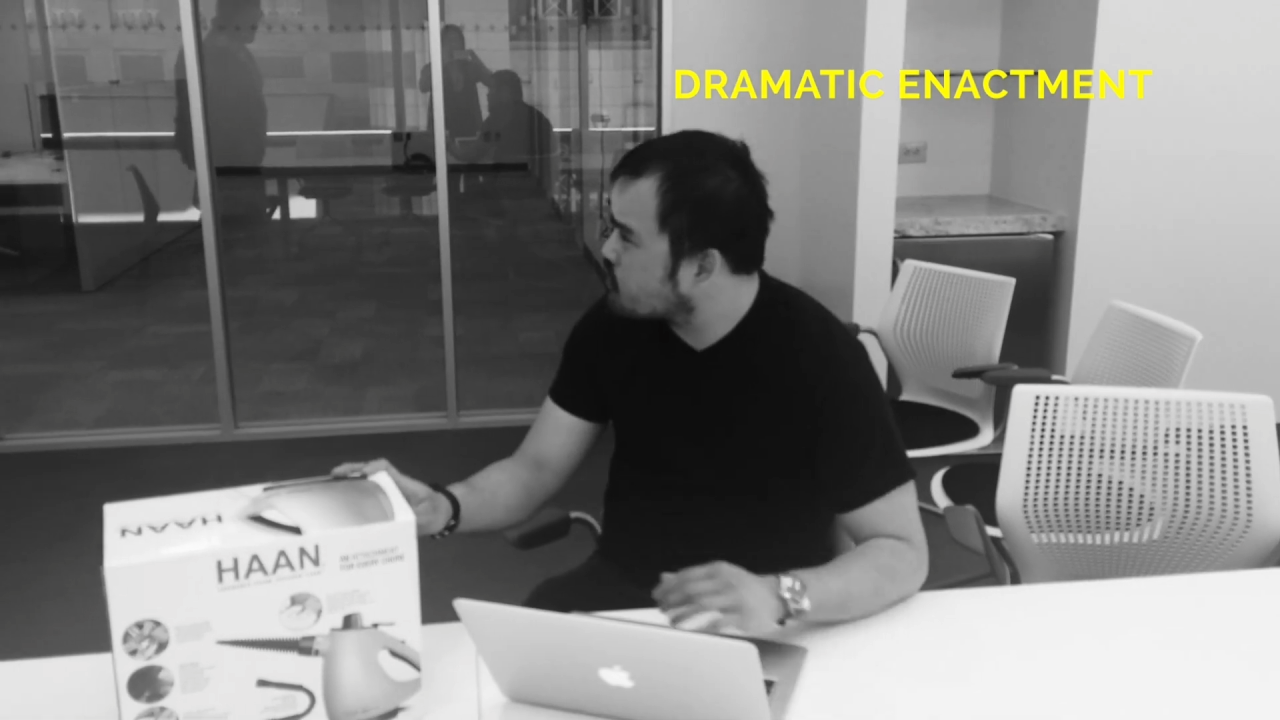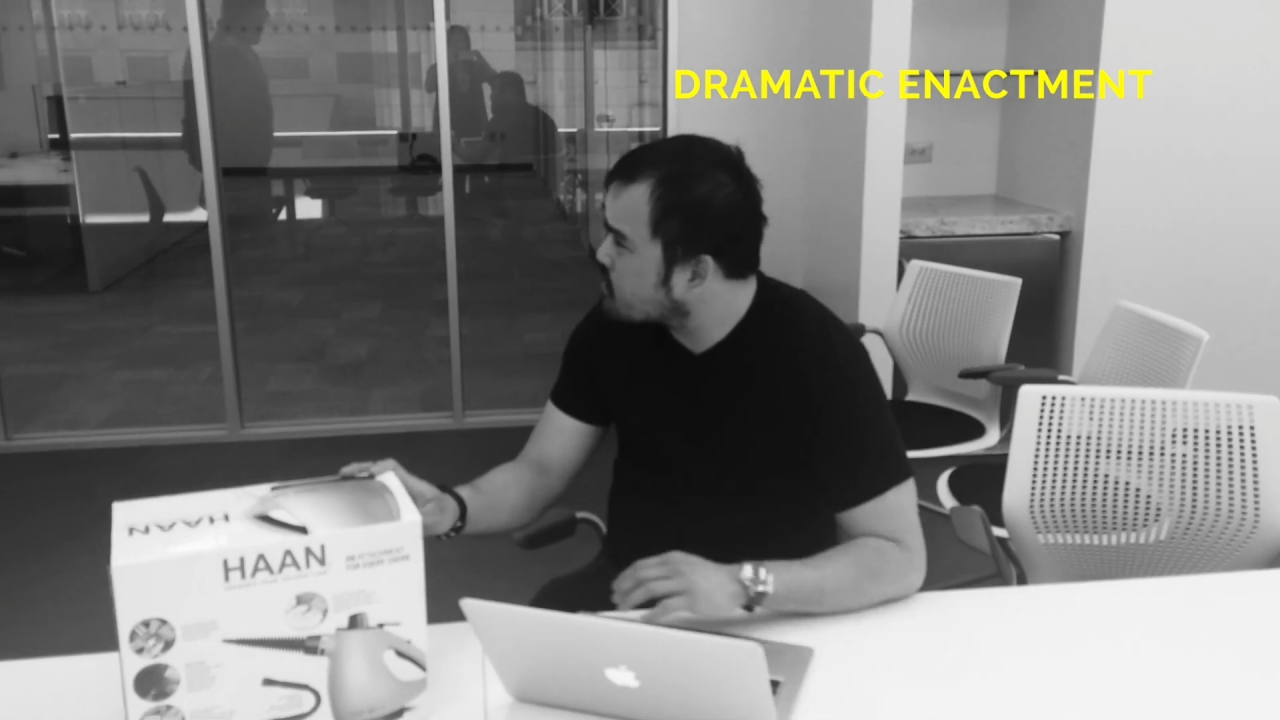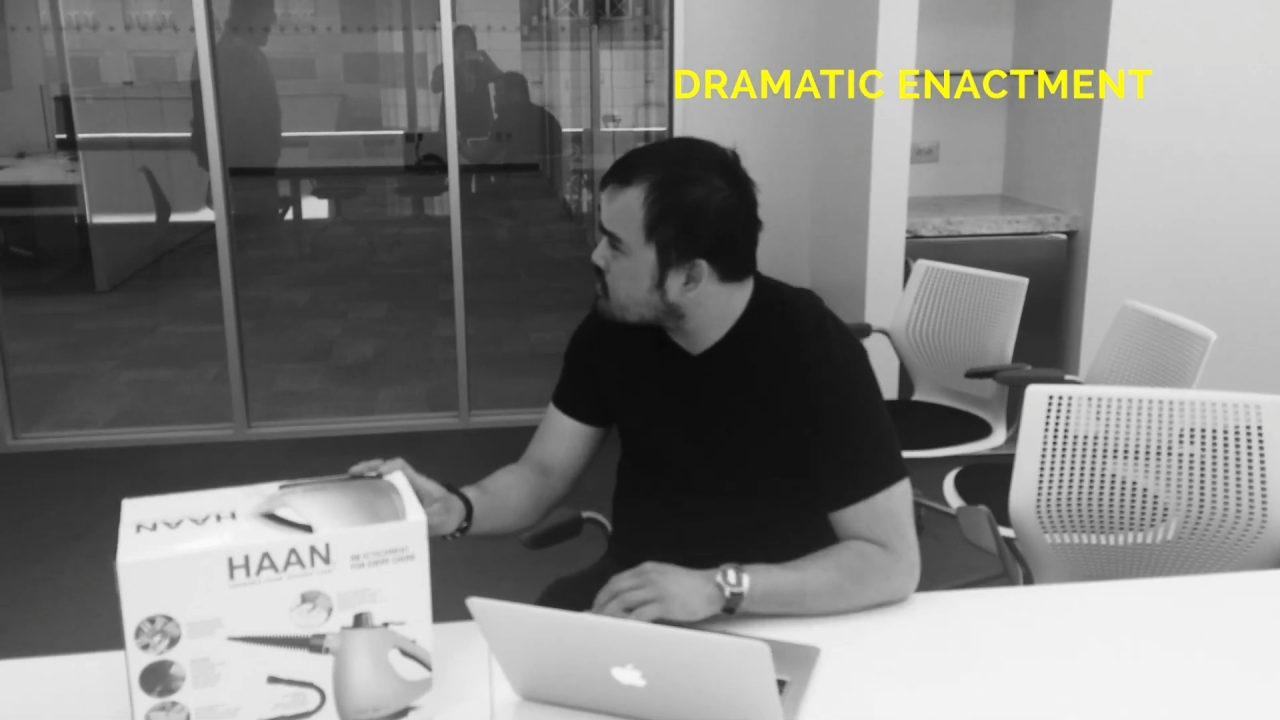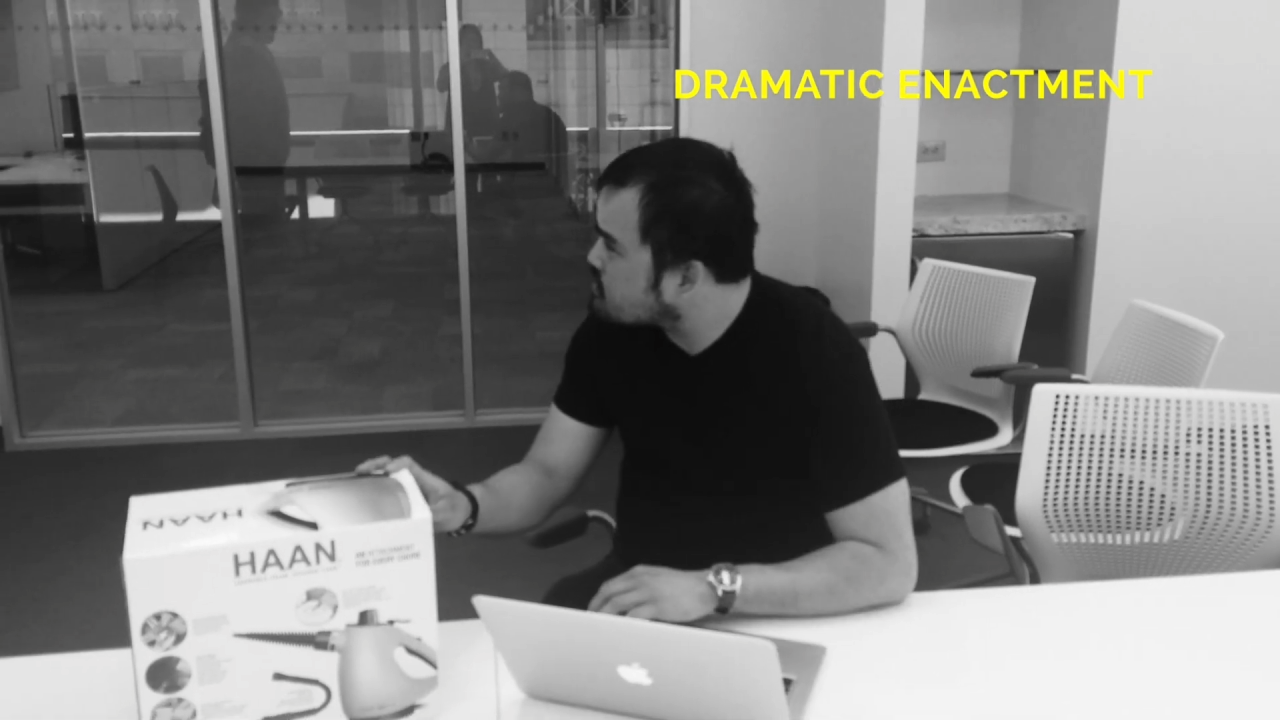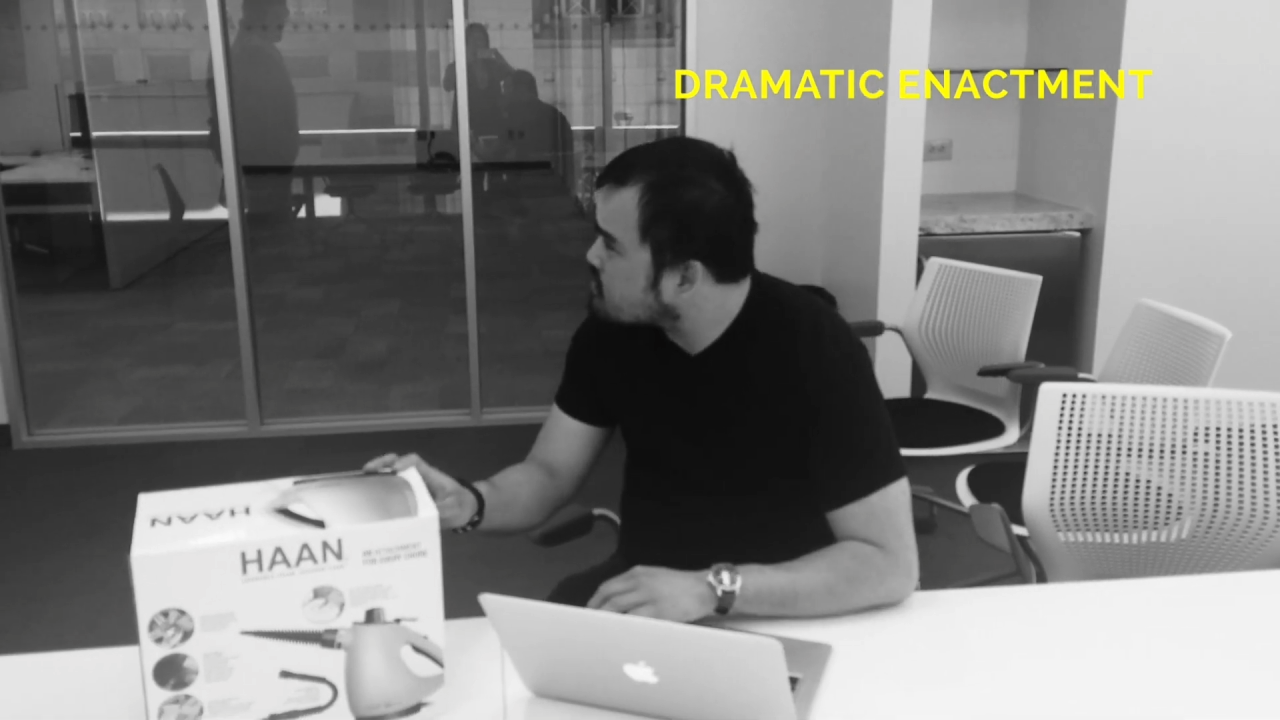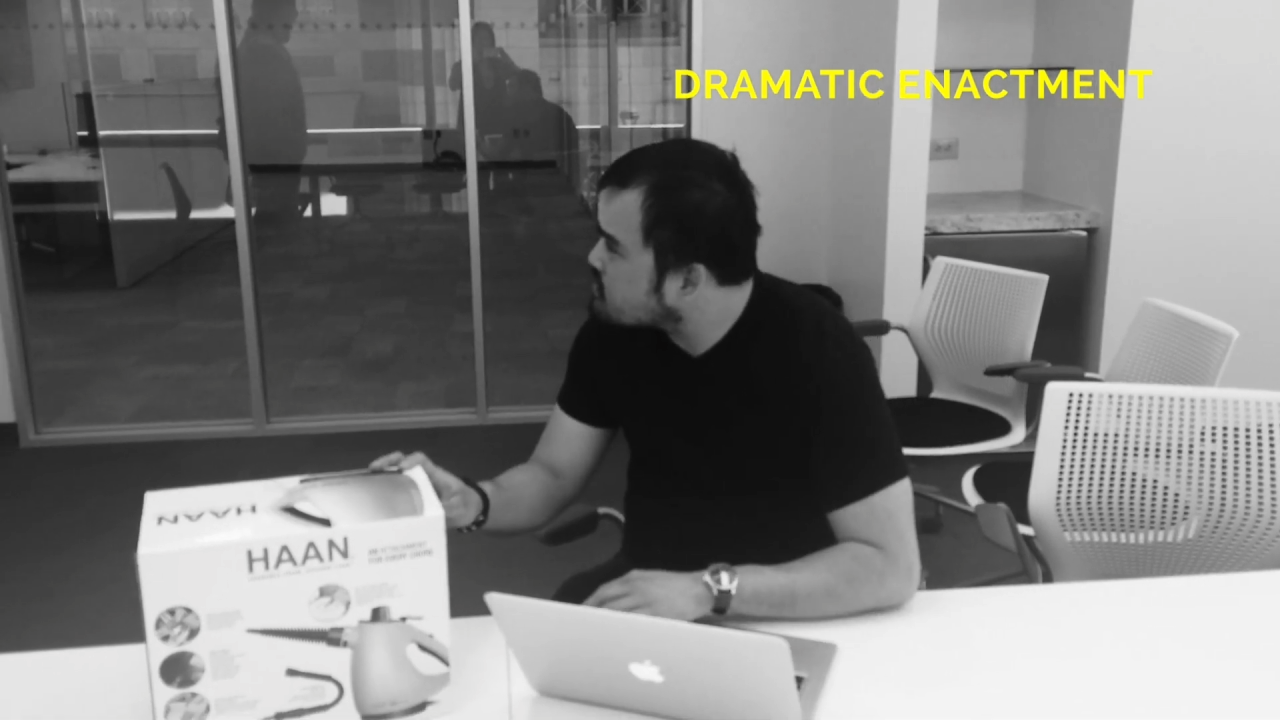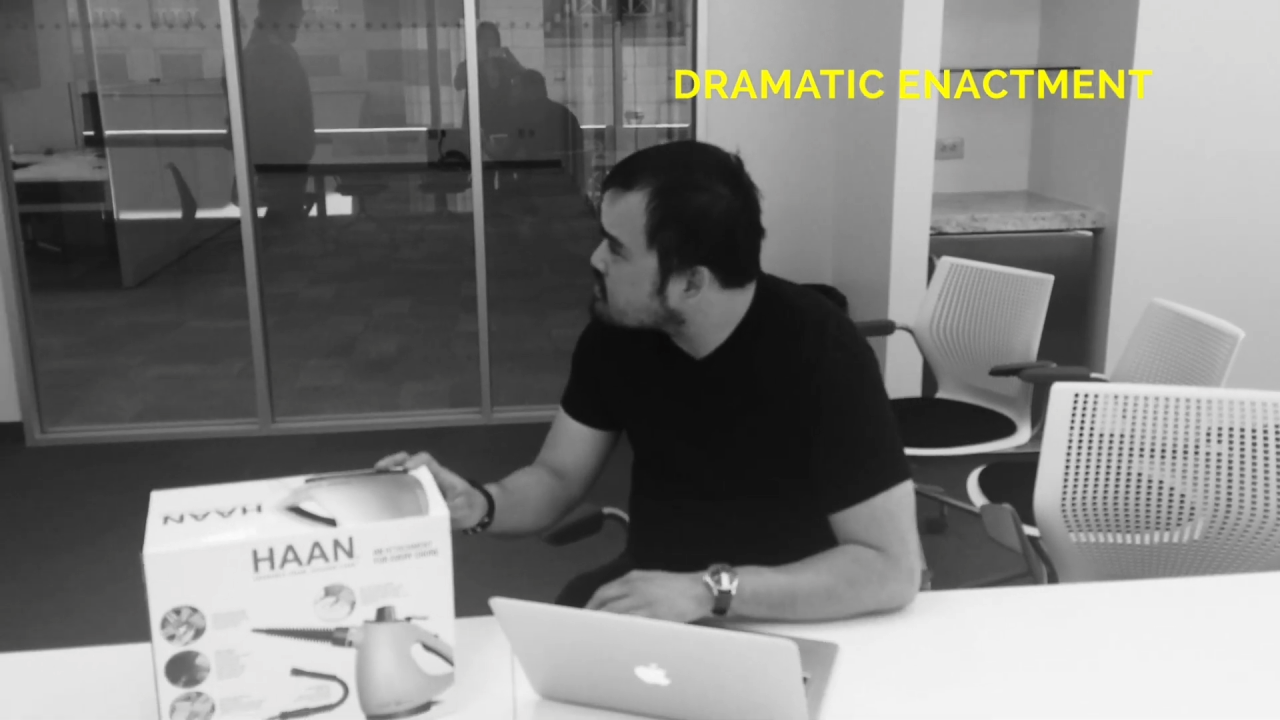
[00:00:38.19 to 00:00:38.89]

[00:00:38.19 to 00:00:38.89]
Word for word: for this?